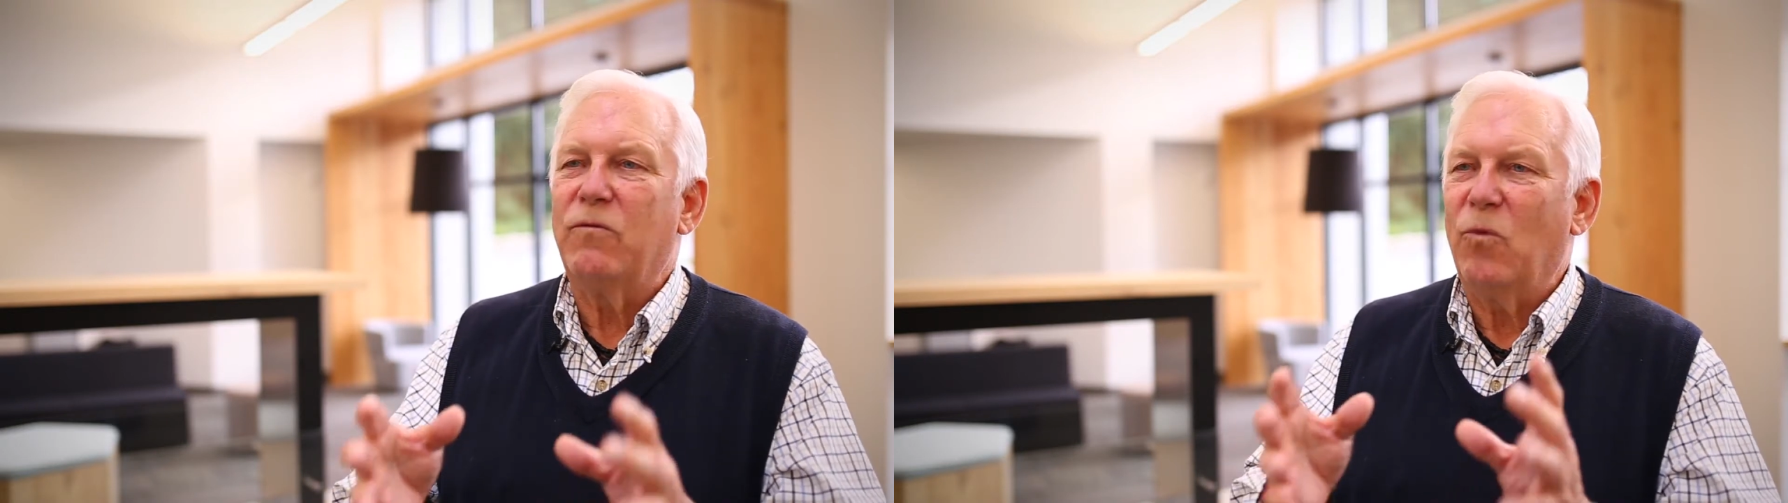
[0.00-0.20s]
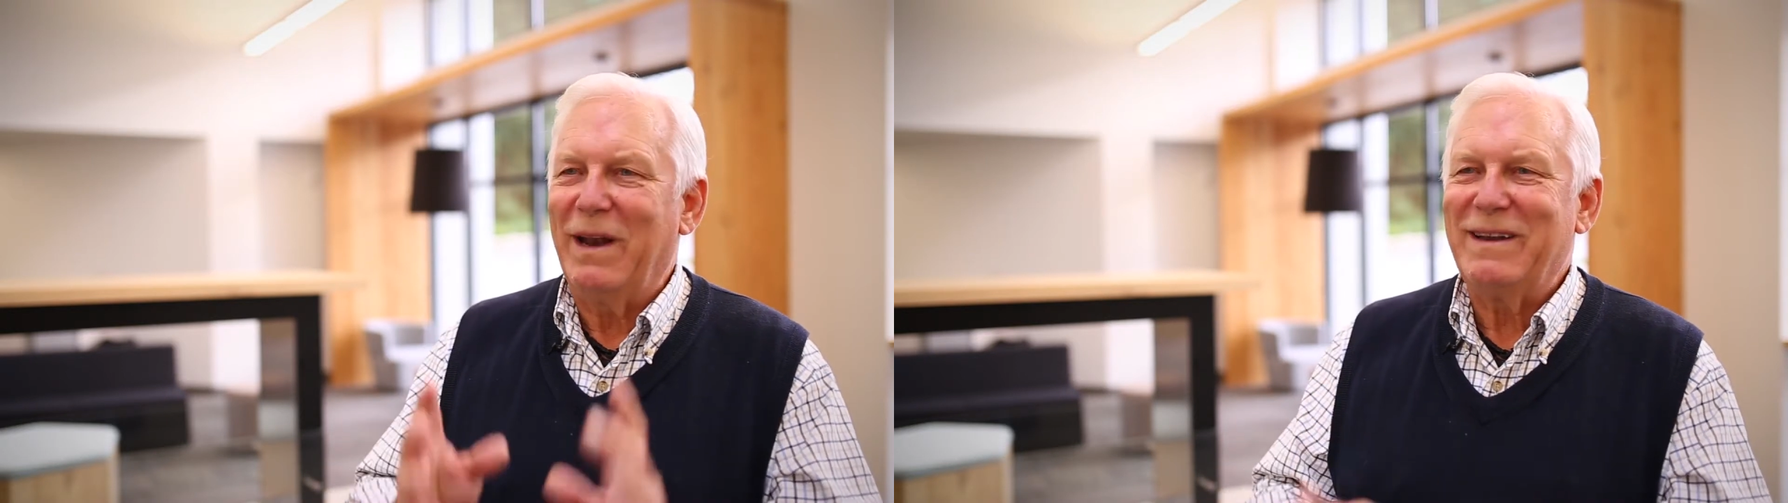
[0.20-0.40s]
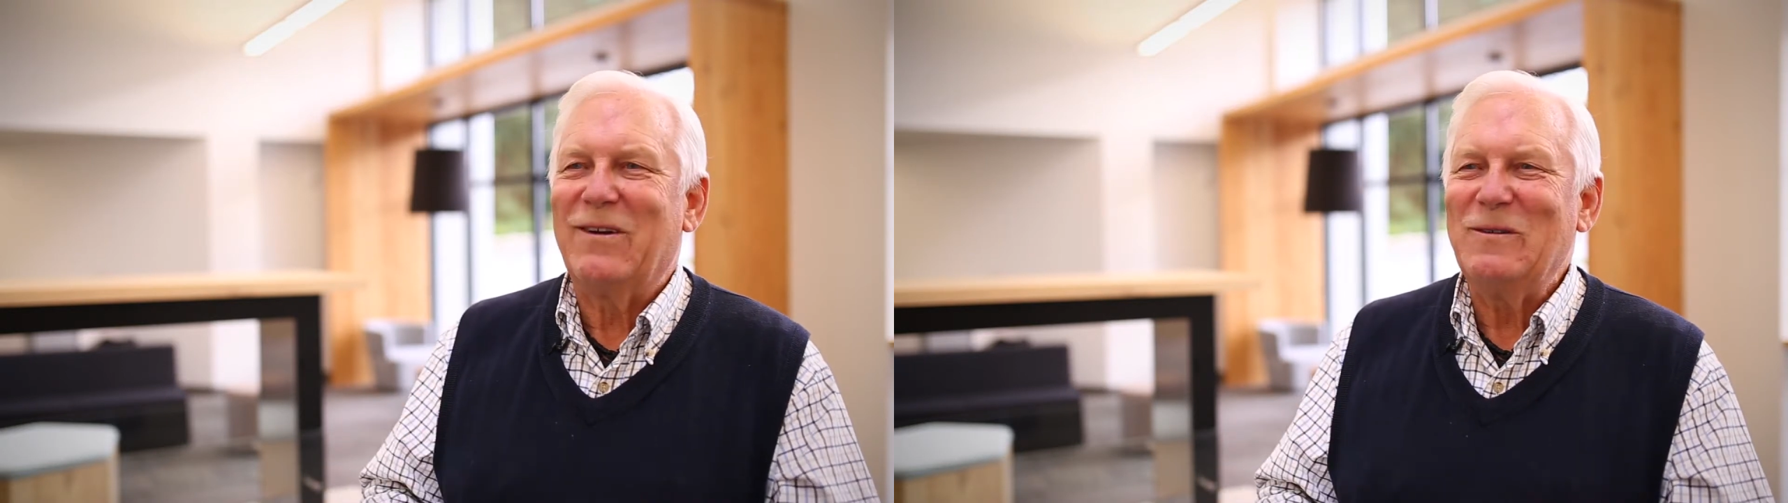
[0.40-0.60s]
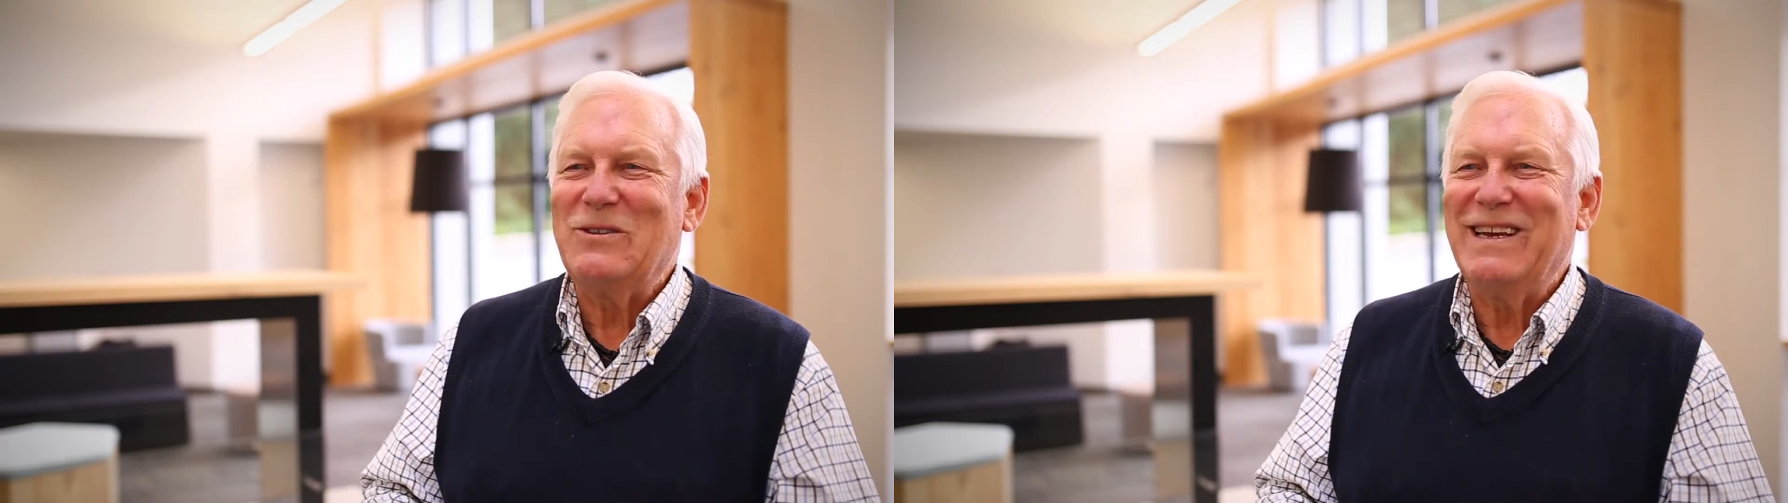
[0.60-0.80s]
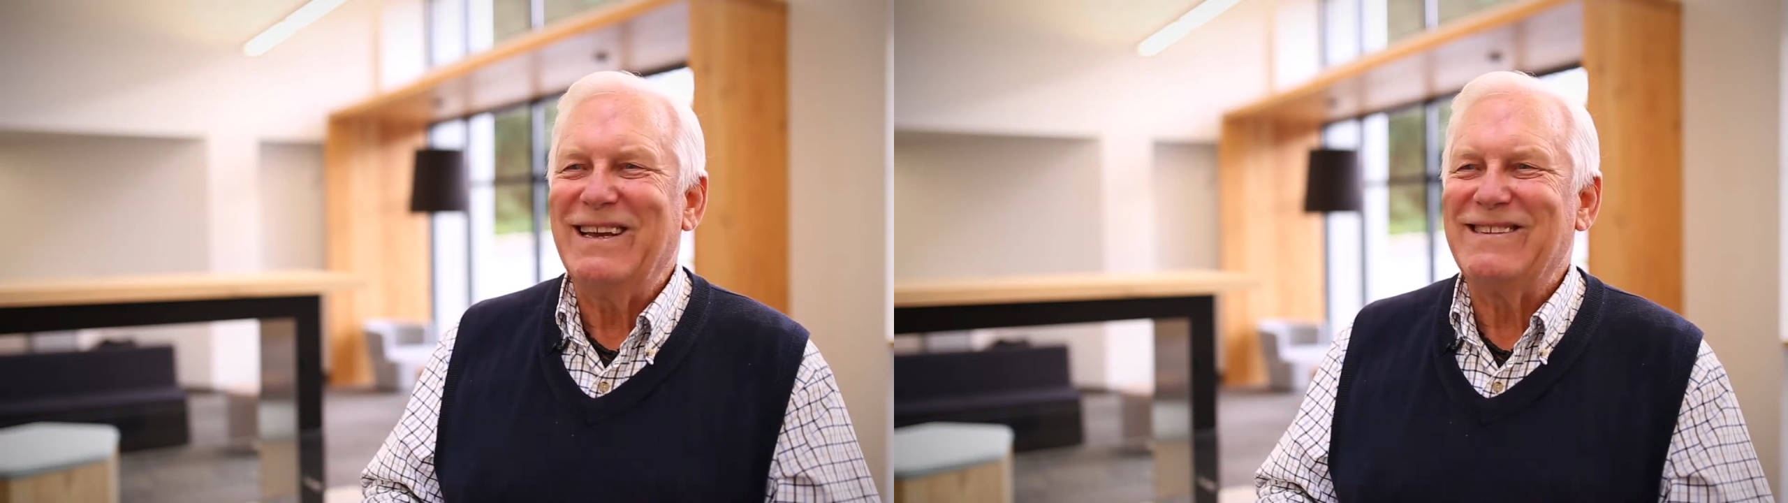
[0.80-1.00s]
of what
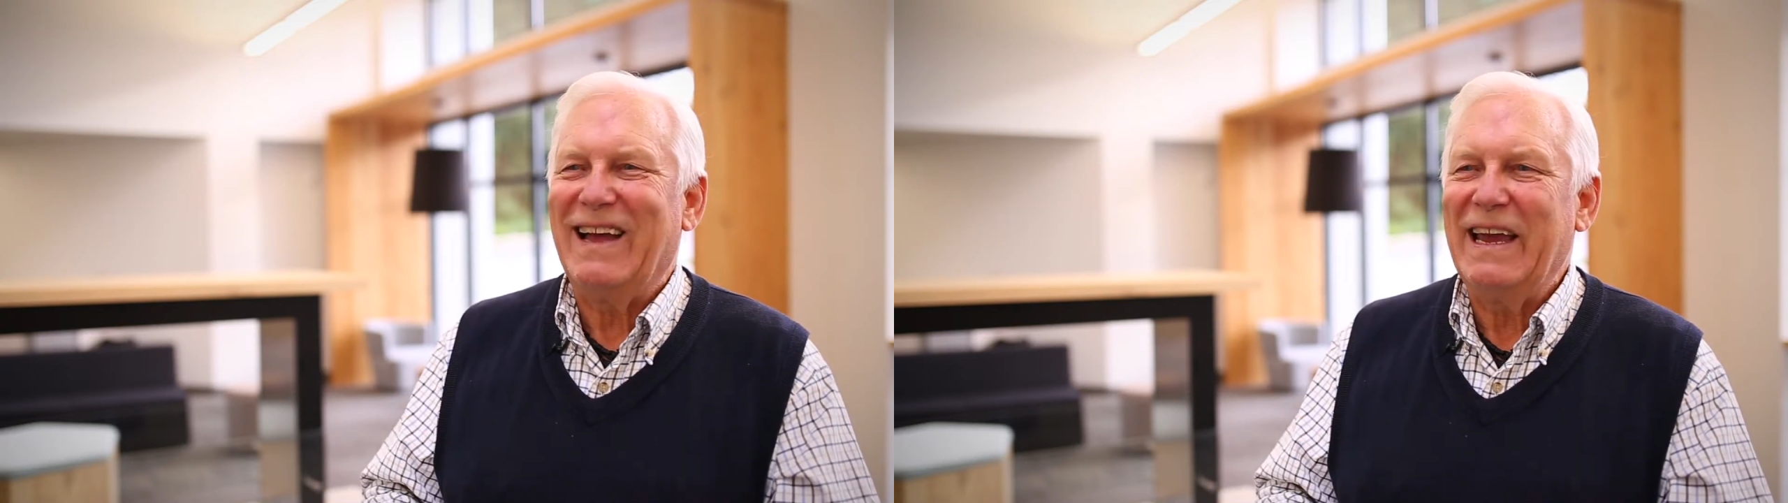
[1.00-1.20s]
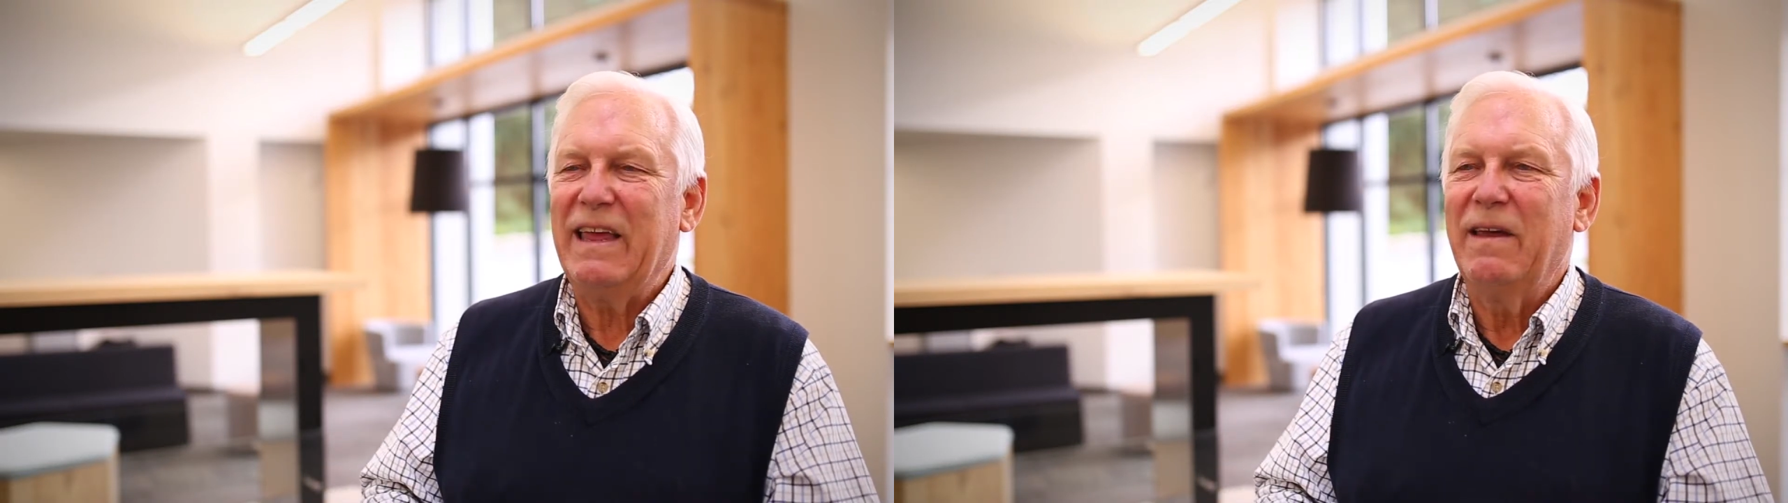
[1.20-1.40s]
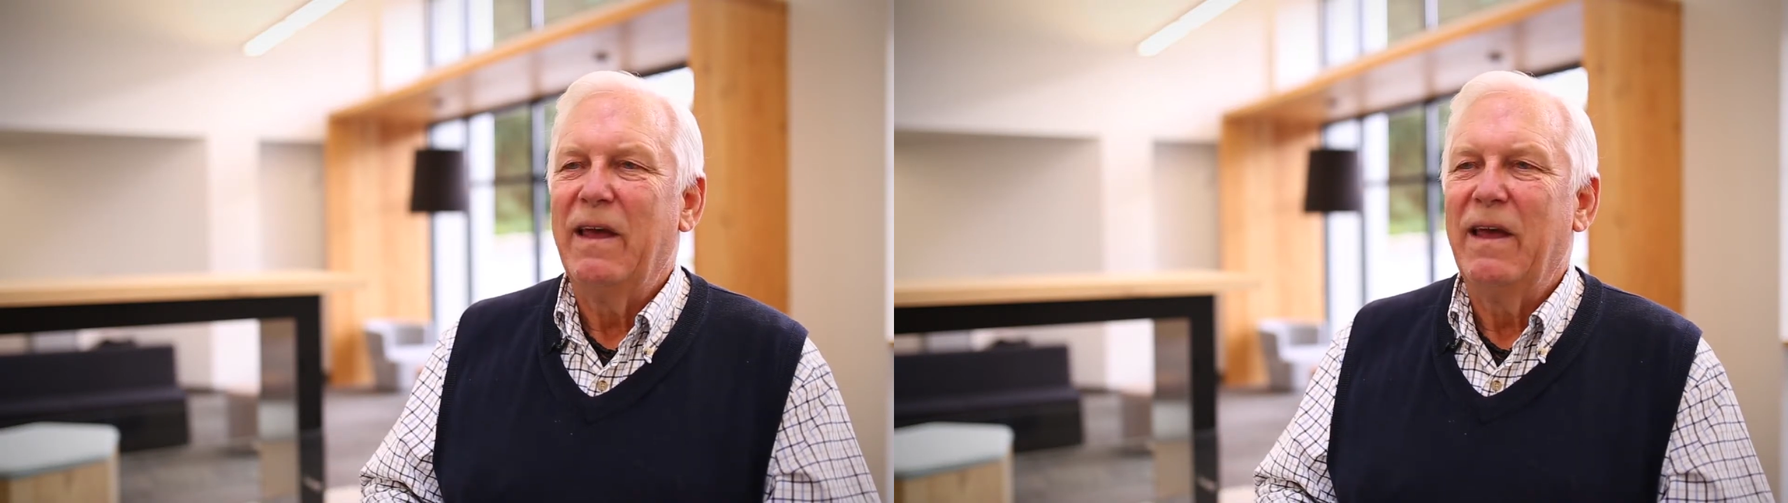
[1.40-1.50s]
coaching is like,